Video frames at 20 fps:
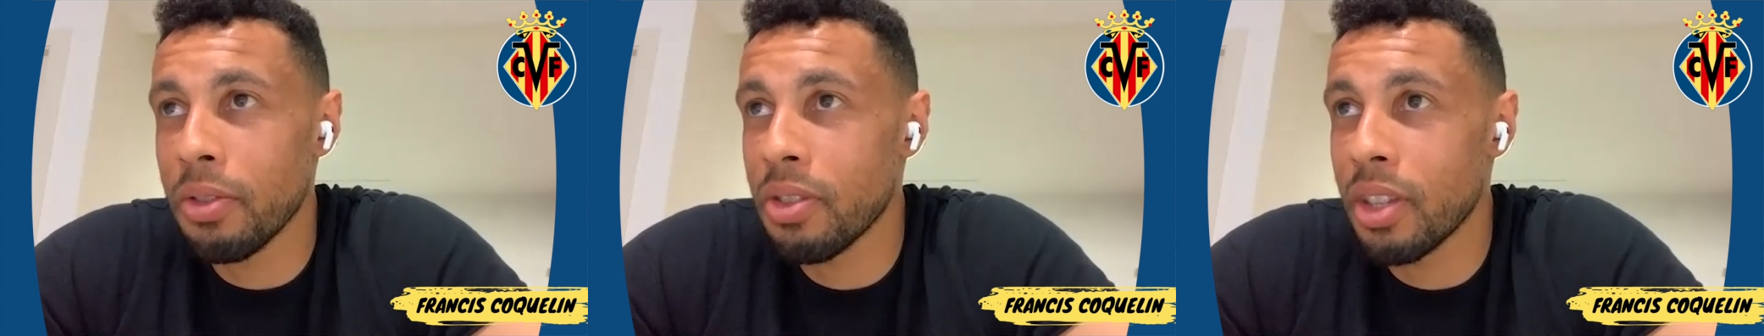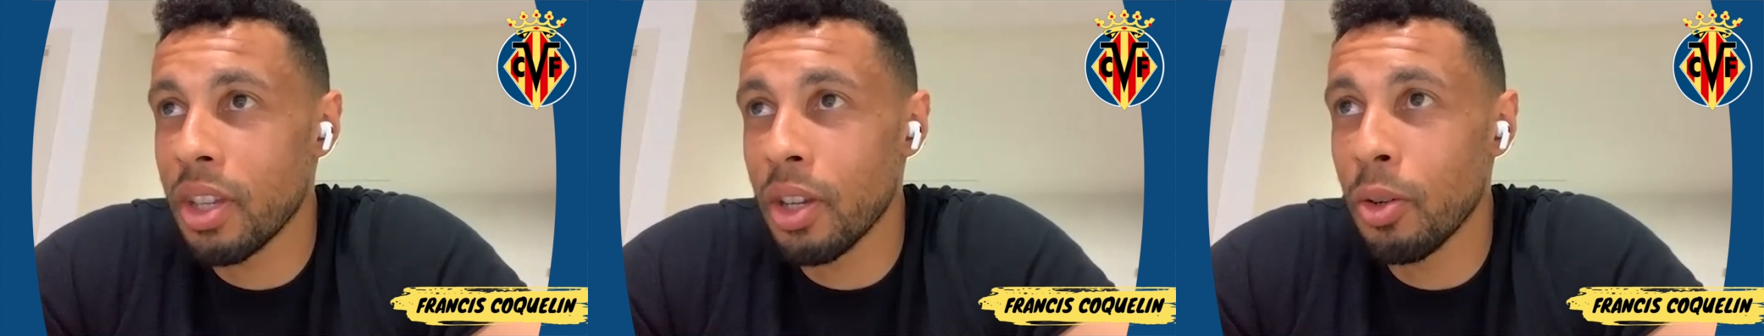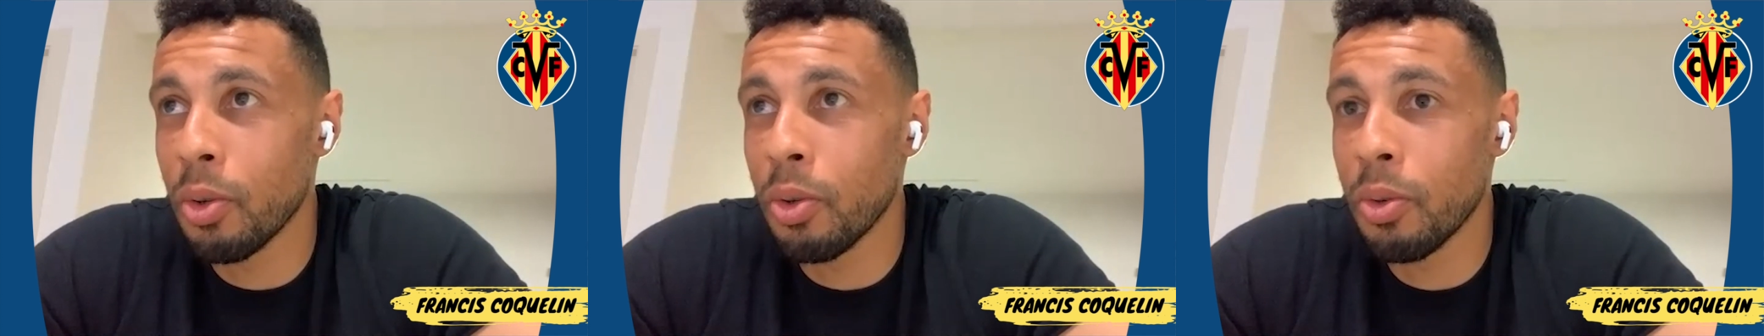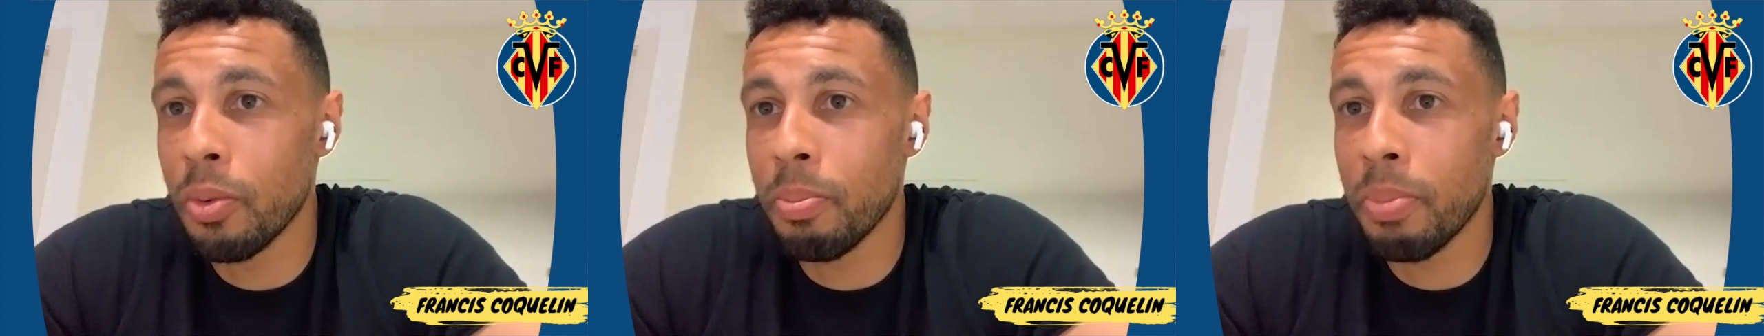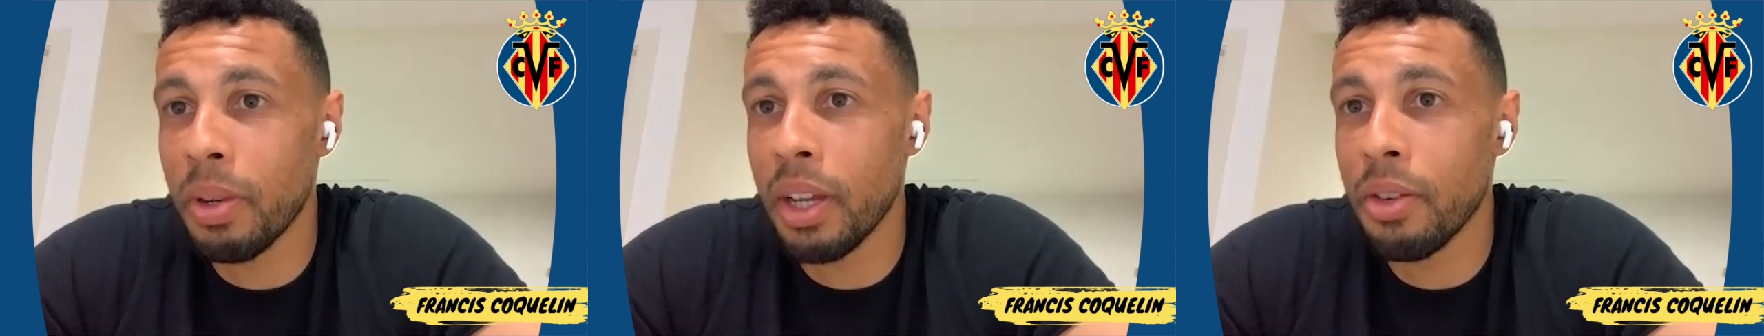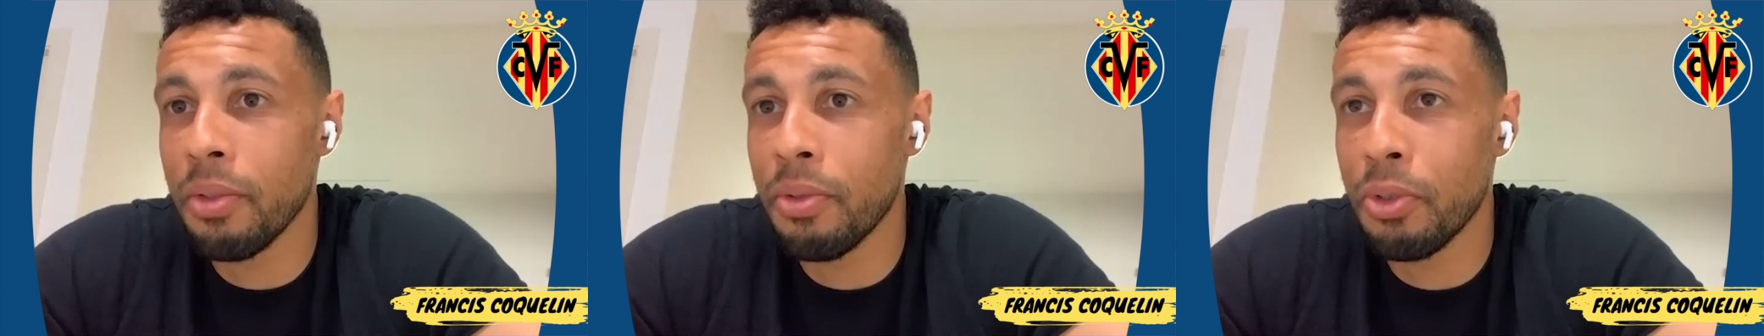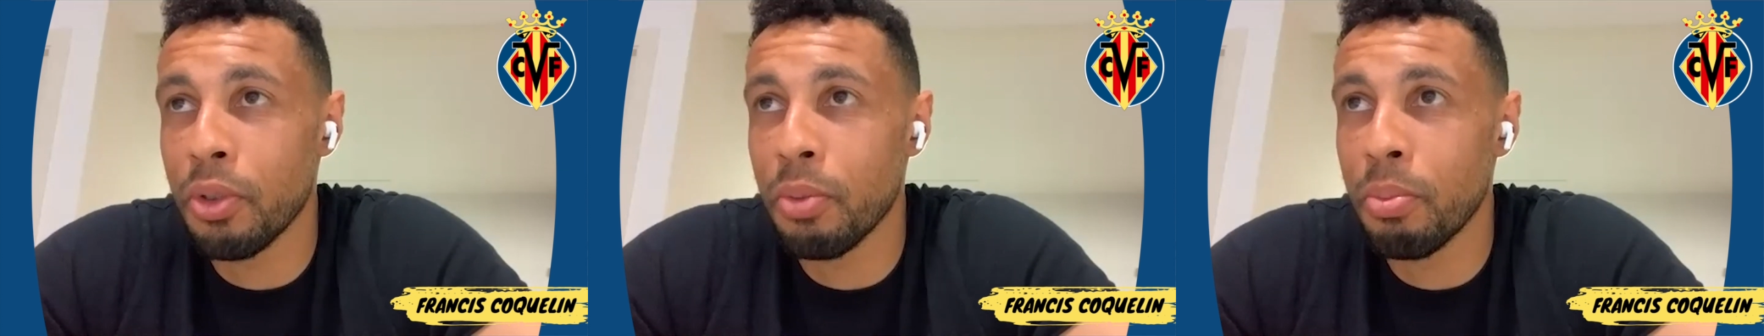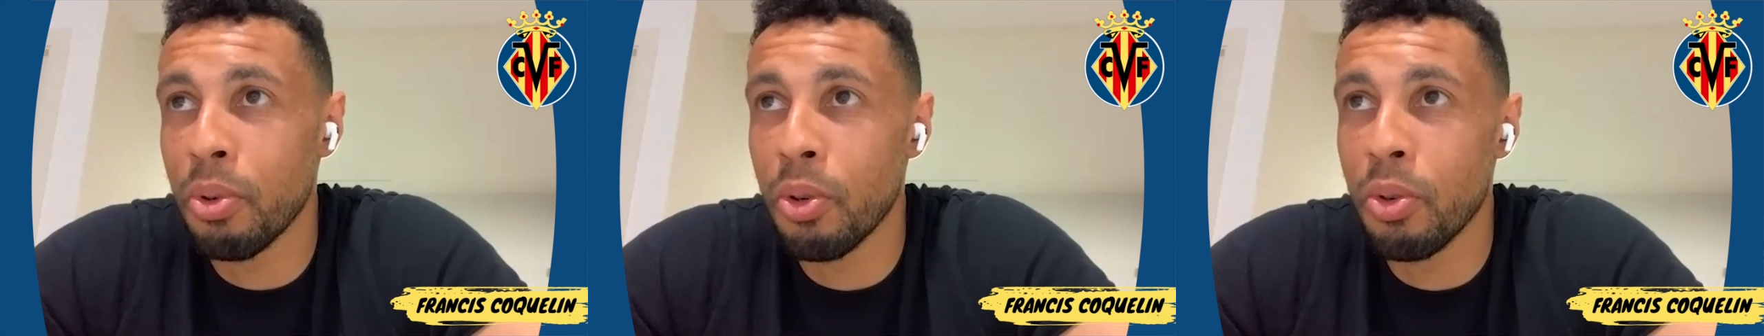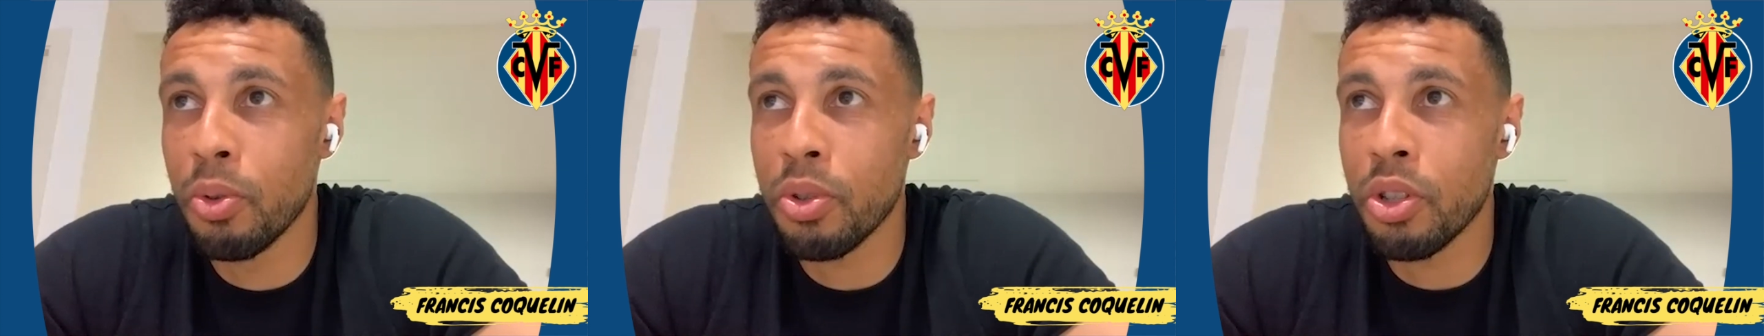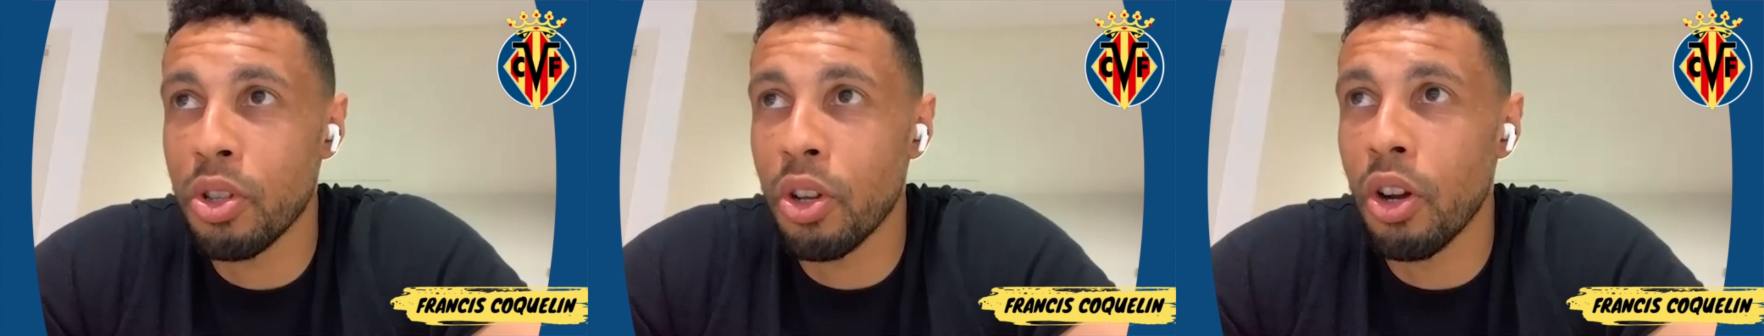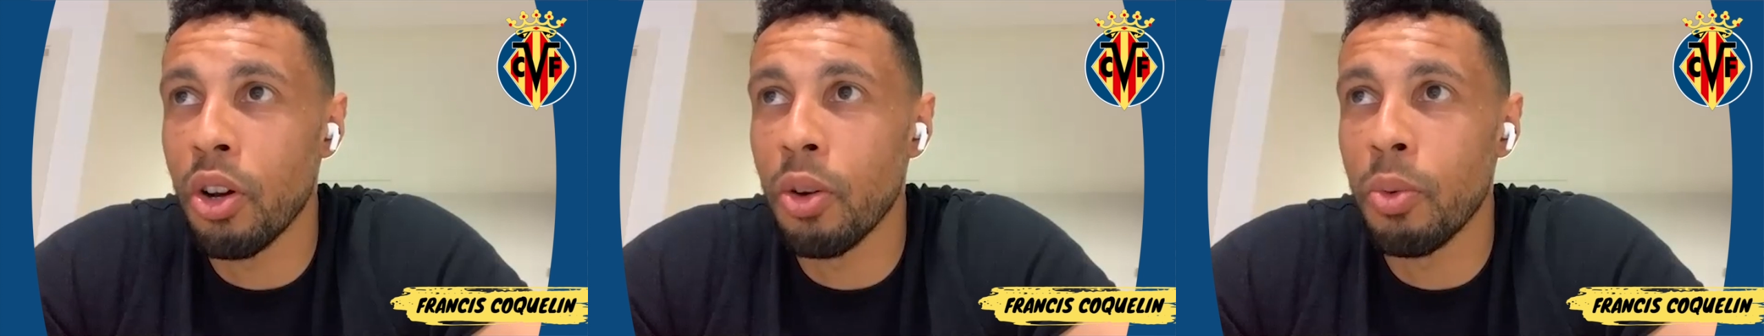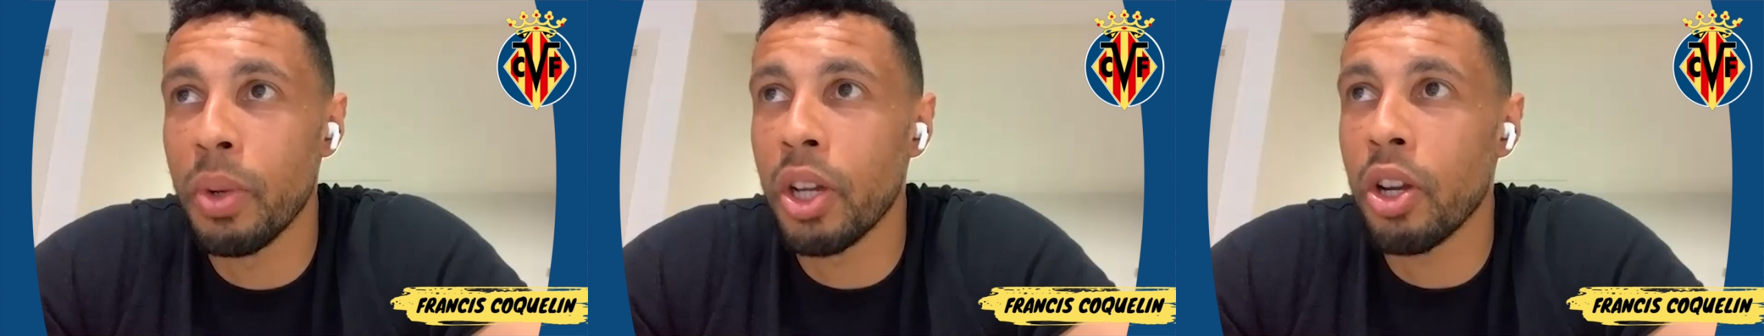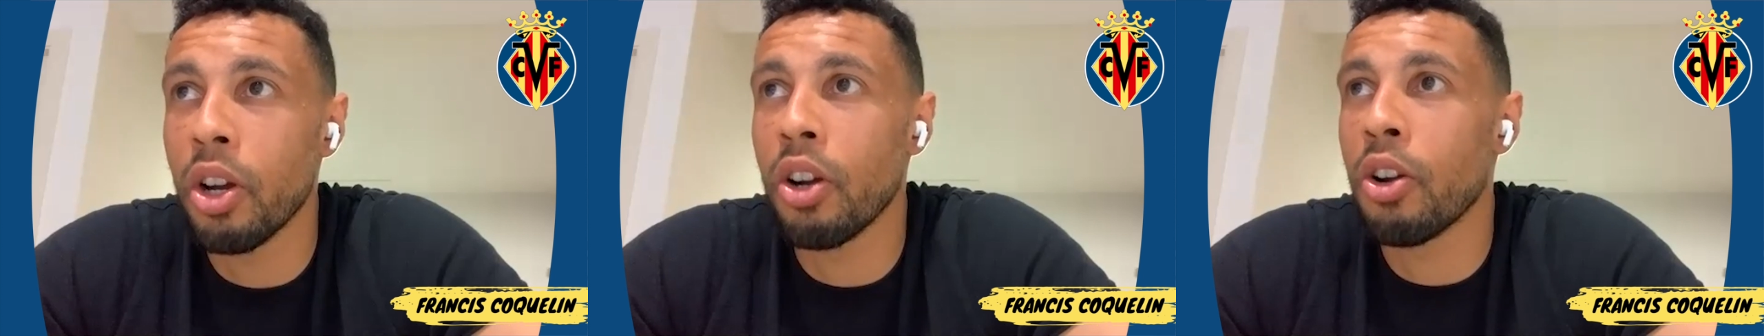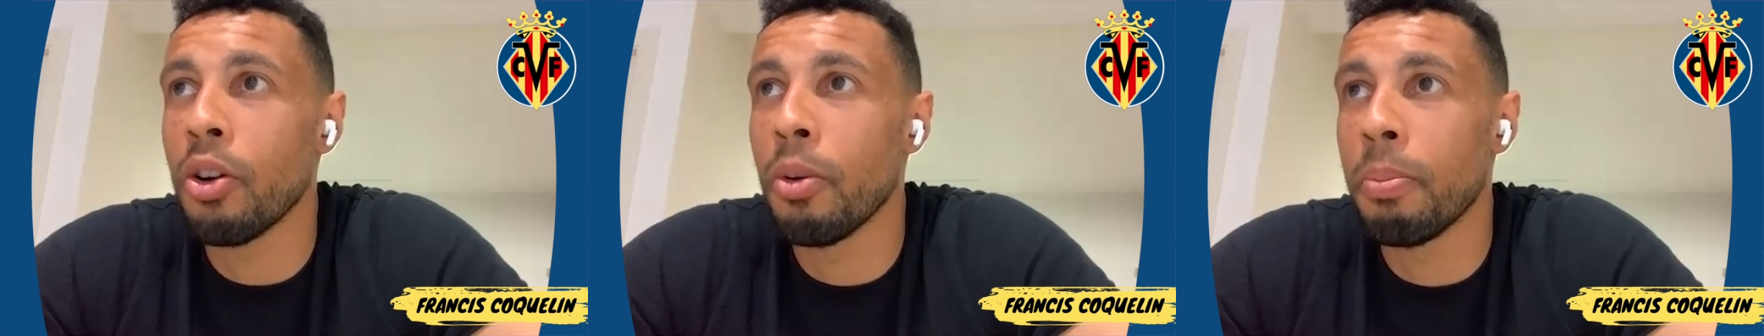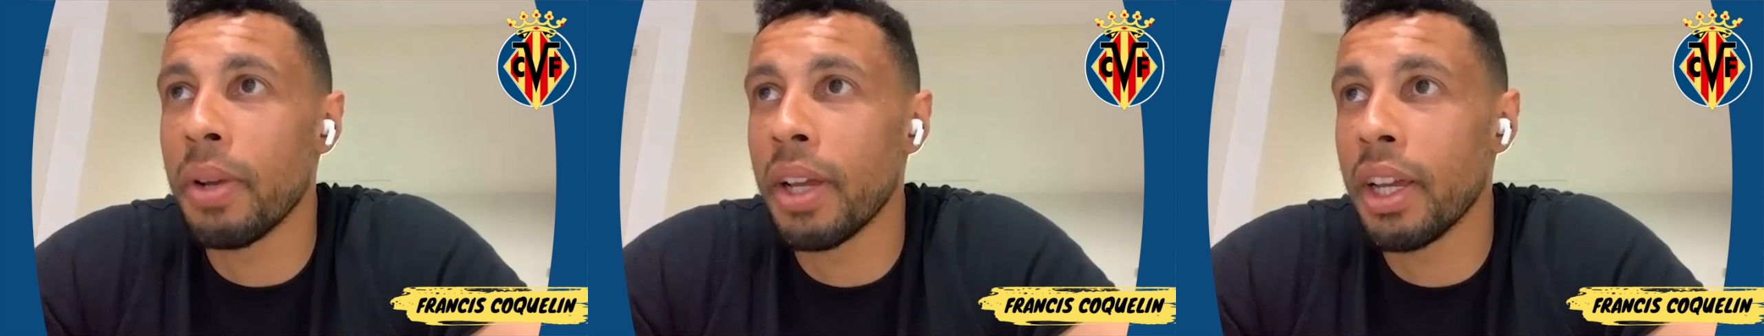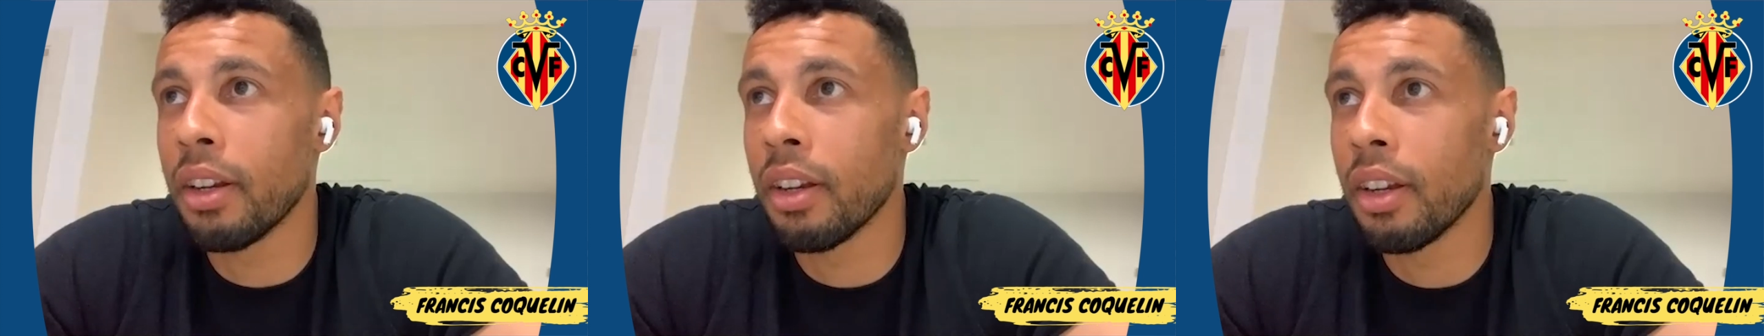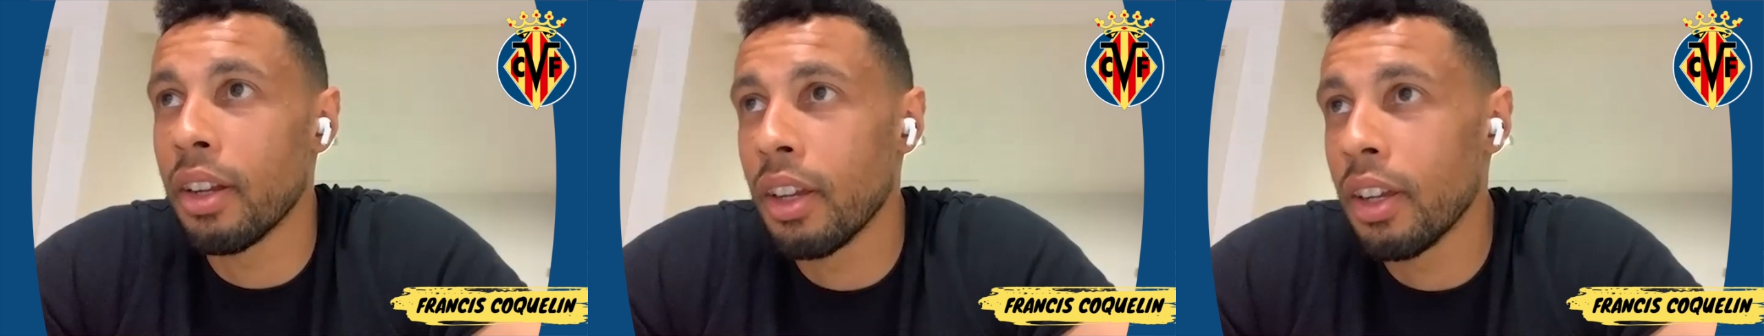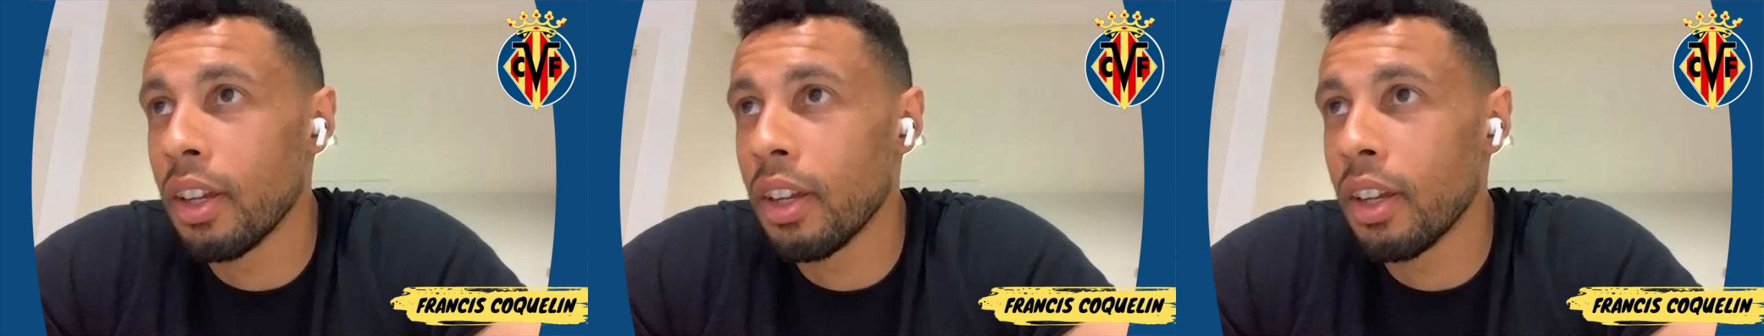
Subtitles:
still playing football, so we can't complain.